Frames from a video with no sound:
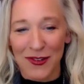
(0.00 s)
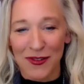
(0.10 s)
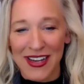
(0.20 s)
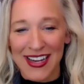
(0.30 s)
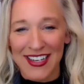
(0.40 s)

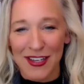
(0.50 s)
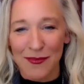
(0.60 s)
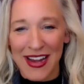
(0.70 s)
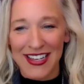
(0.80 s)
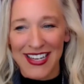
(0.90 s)
So we need
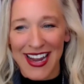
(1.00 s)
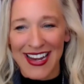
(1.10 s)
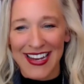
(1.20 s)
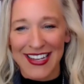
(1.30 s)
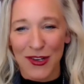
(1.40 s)
to
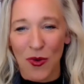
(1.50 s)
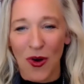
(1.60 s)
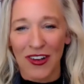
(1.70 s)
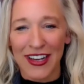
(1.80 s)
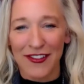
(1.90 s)
maintain his
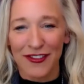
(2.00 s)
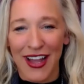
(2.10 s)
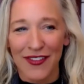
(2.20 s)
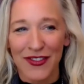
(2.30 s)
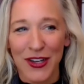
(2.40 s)
quality of life.